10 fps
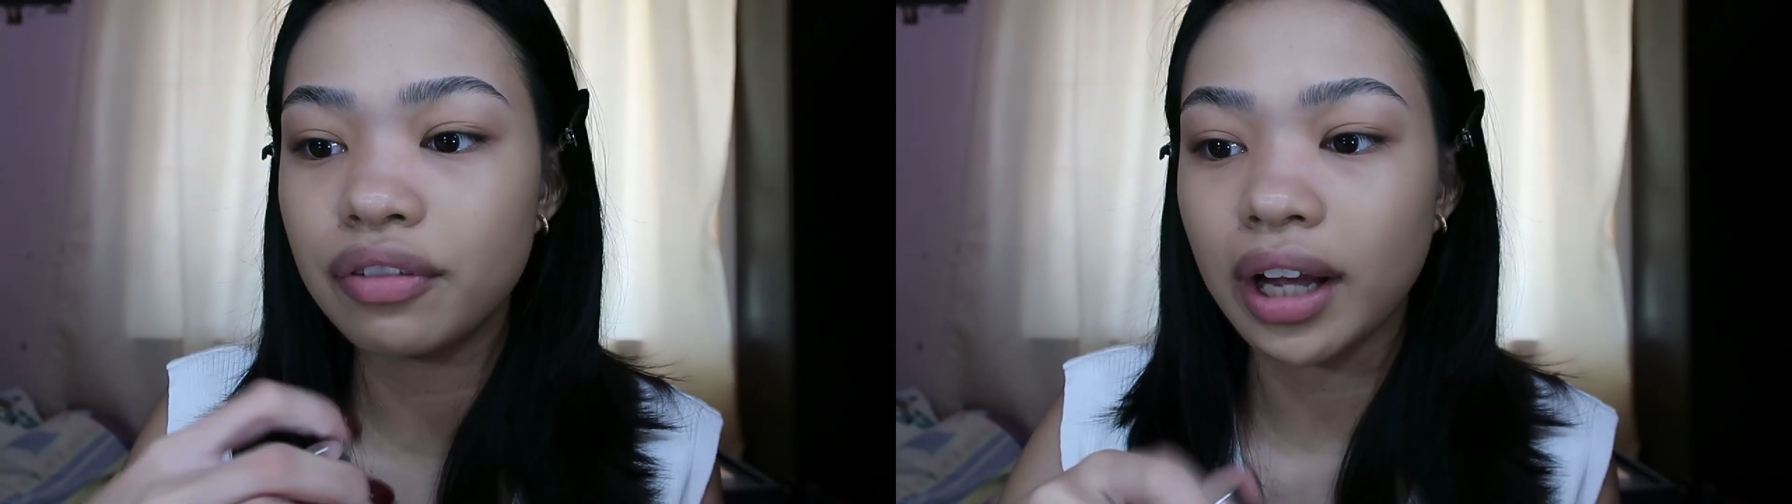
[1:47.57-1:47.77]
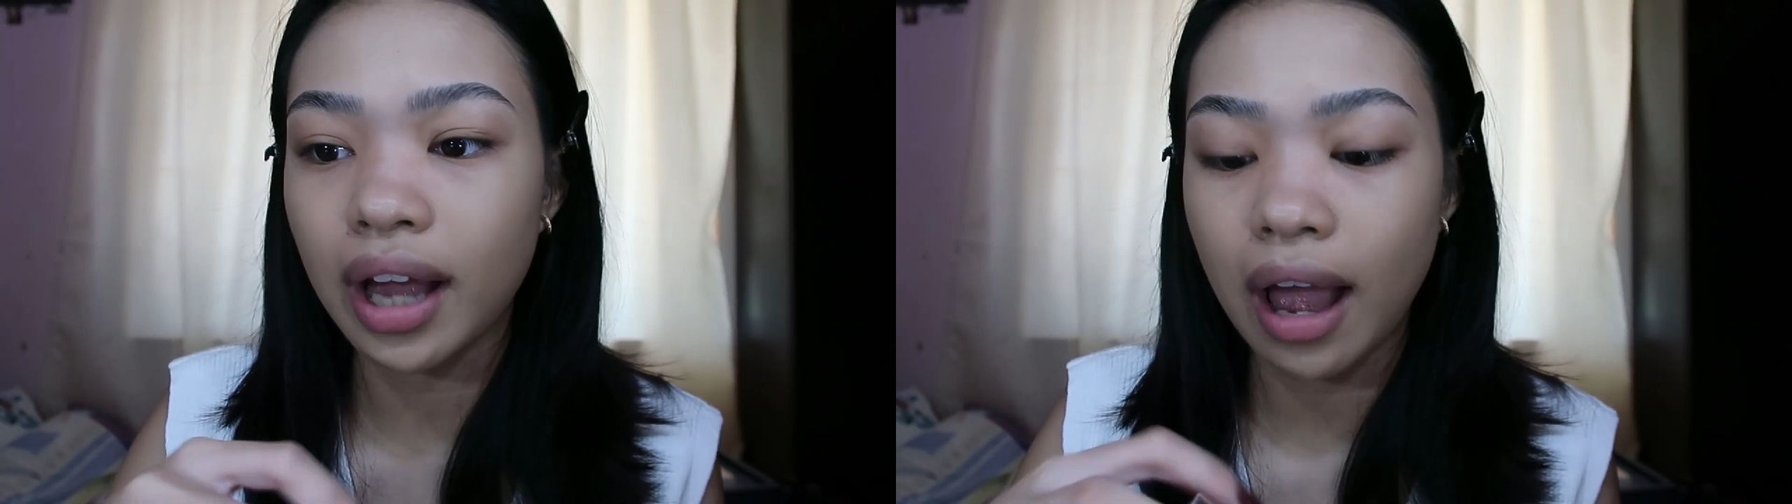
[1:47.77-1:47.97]

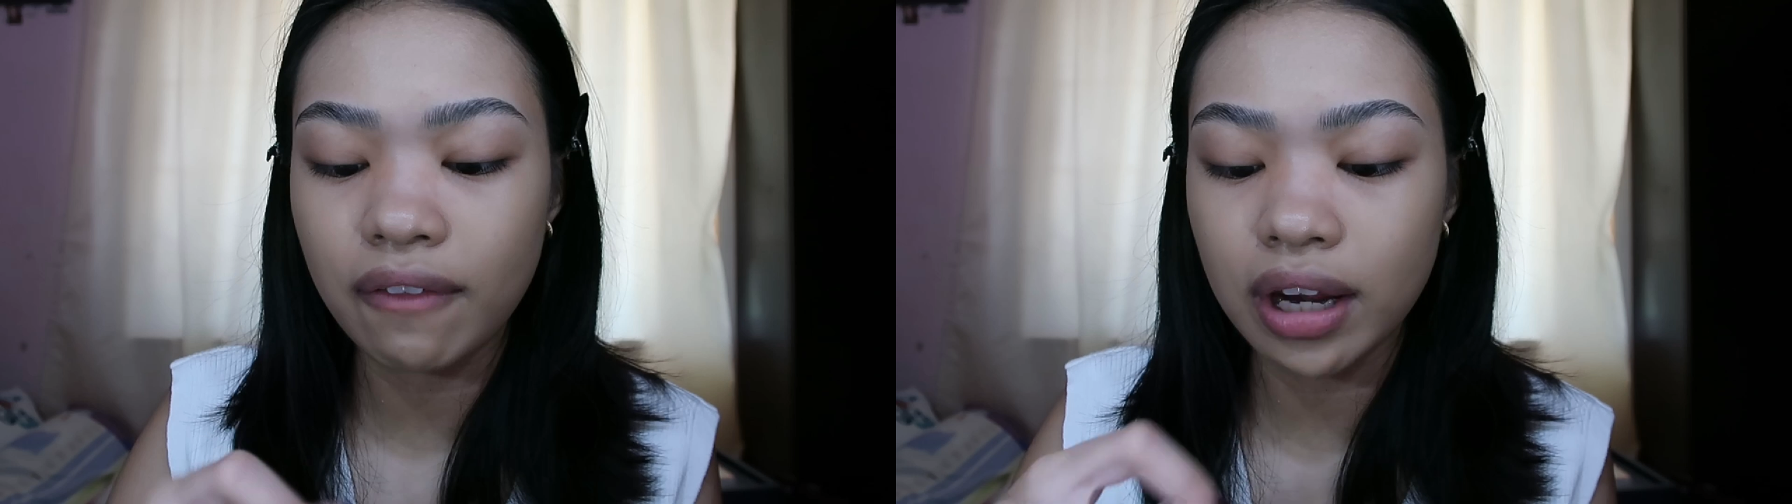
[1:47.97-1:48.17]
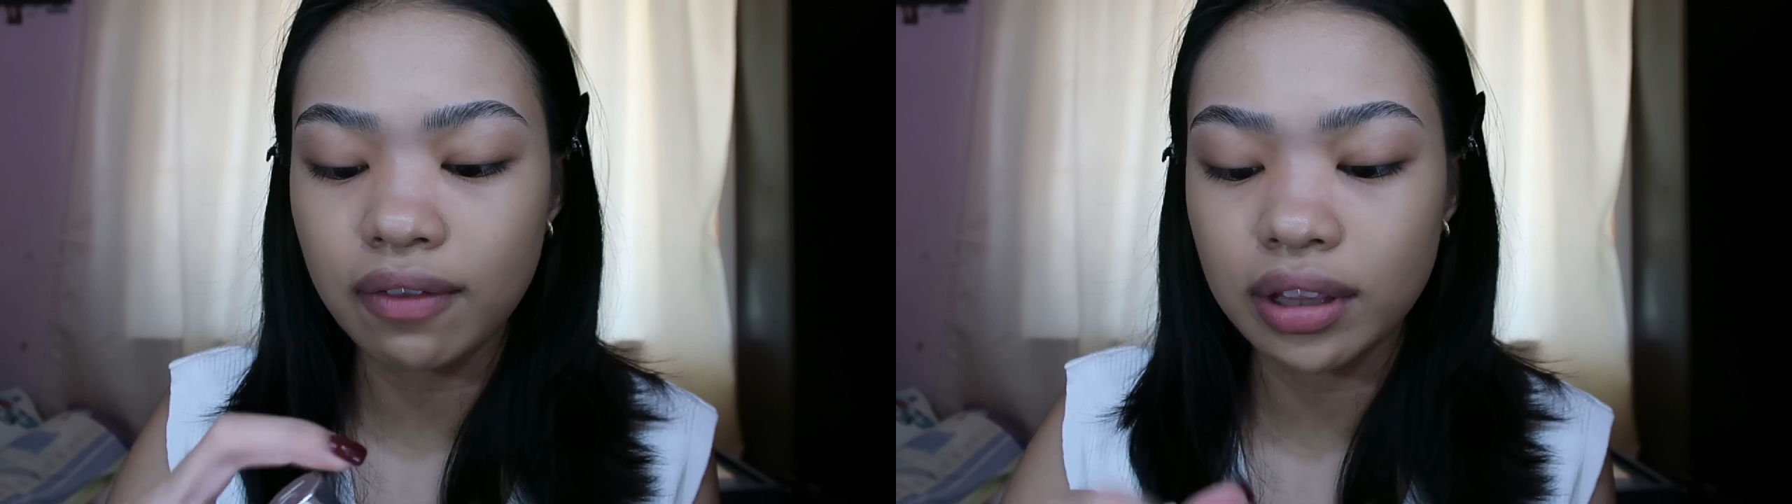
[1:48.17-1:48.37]
Like, I
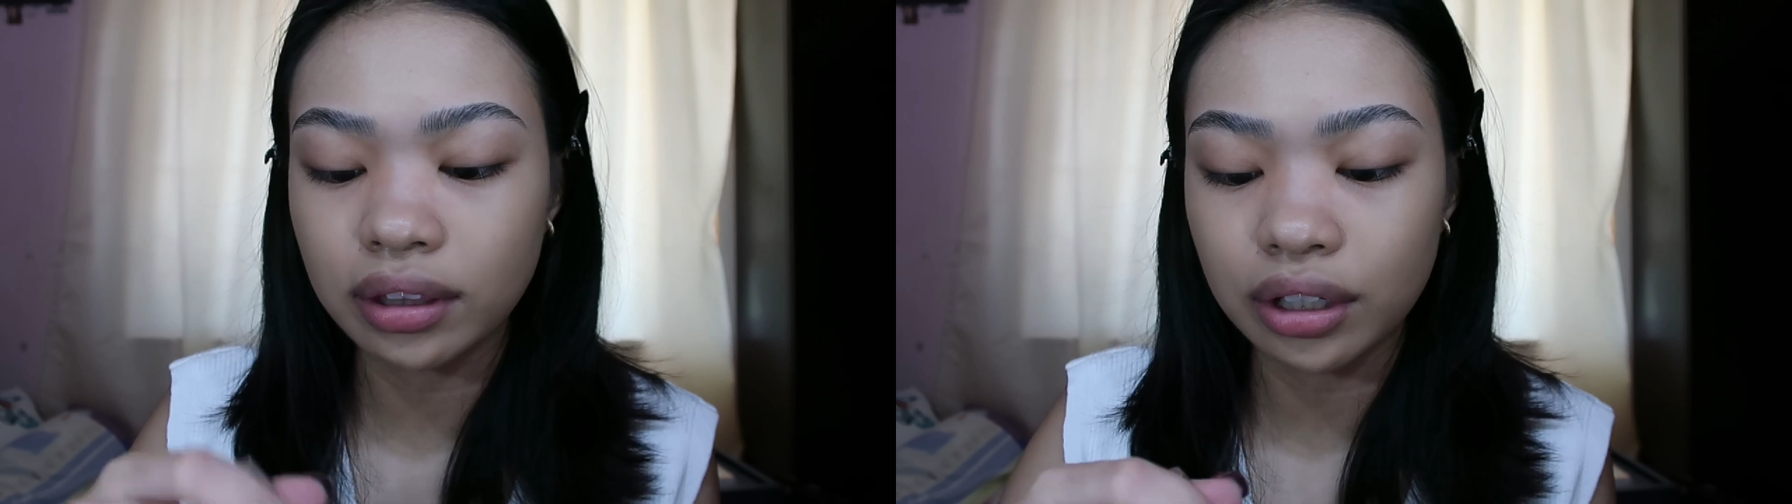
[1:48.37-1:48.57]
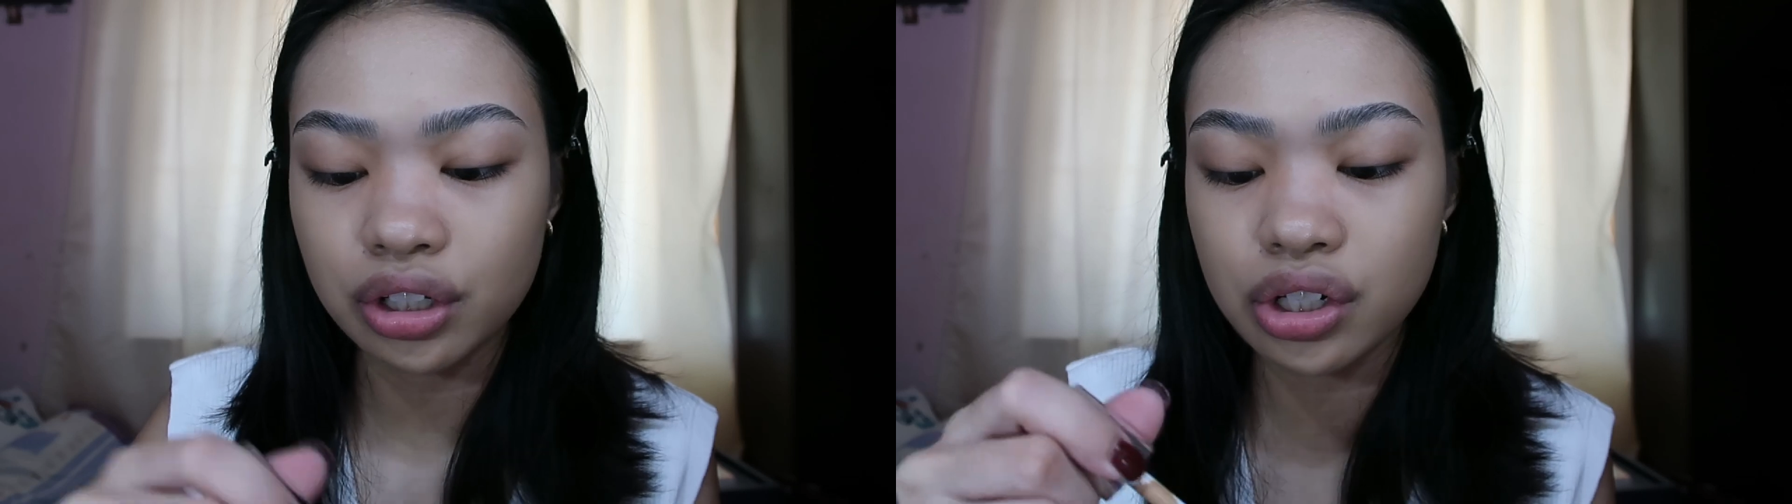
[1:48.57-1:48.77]
haven't even
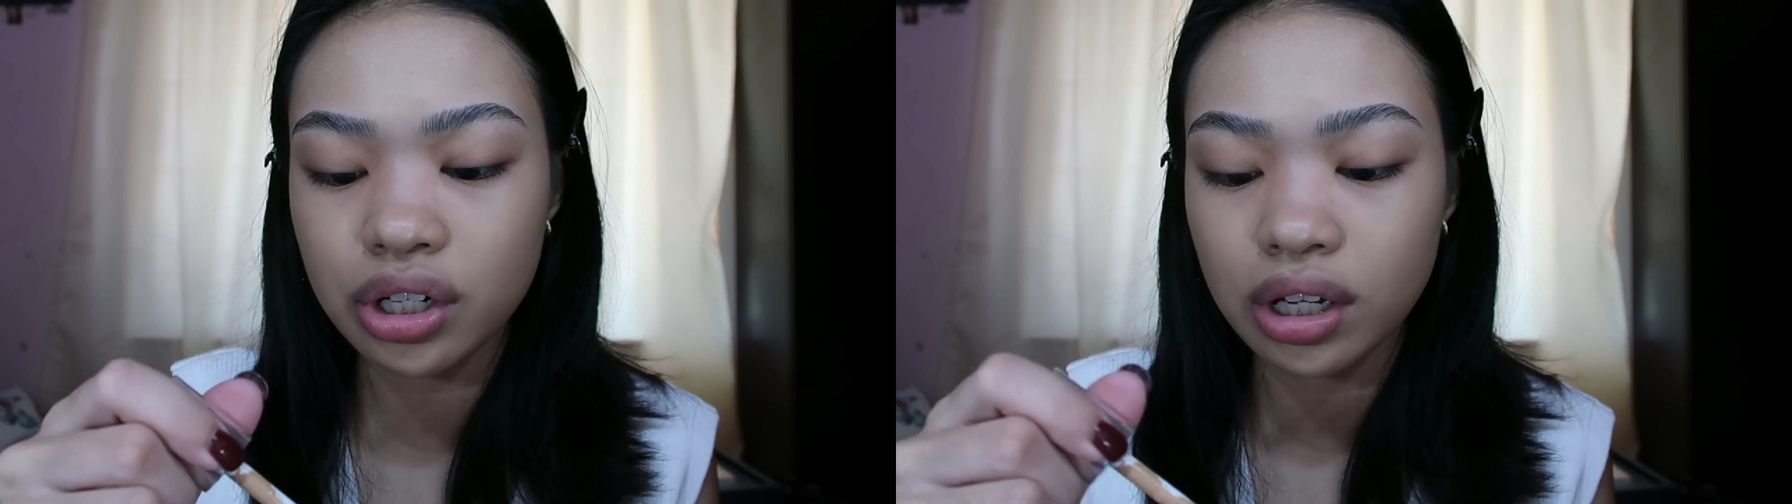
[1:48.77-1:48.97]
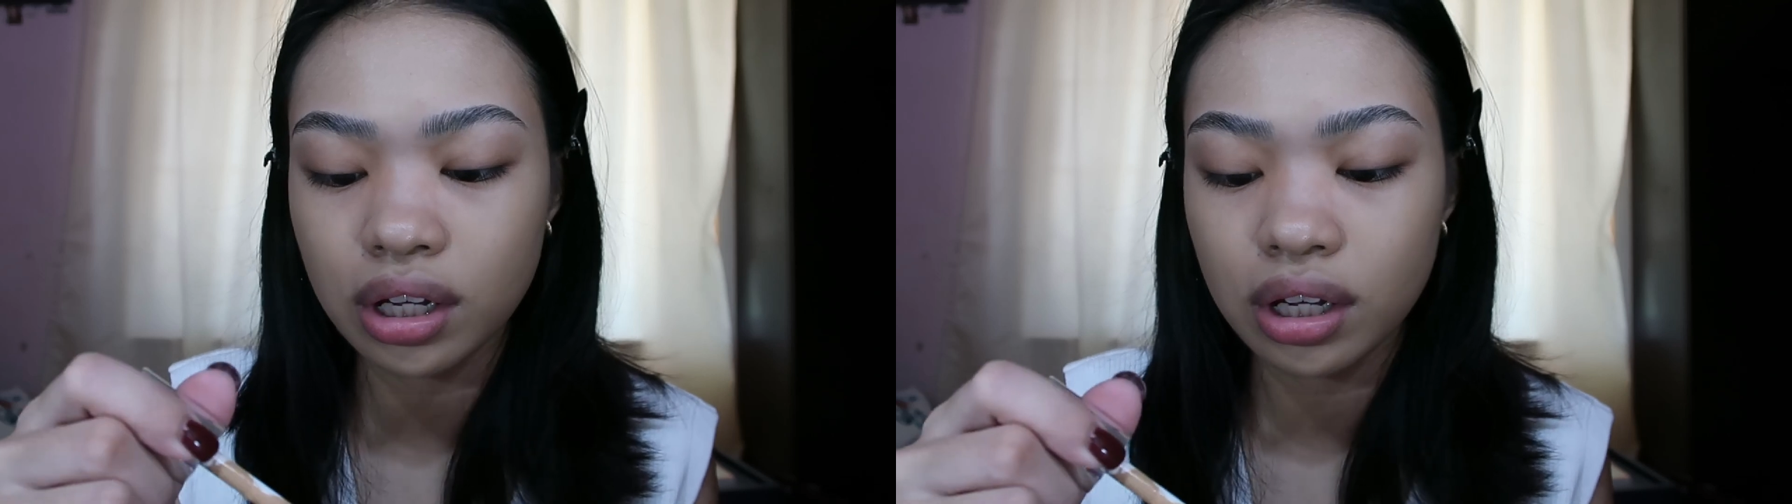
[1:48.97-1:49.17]
touched